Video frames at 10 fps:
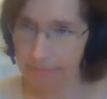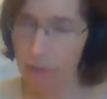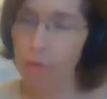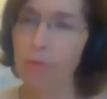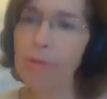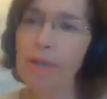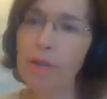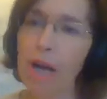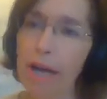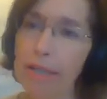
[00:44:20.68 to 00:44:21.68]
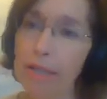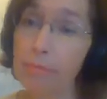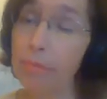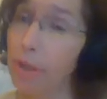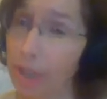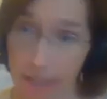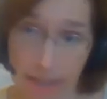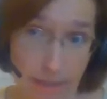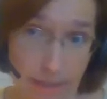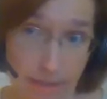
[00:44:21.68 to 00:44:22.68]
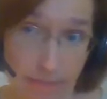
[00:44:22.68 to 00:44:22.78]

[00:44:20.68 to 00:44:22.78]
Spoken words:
you will be thought brilliant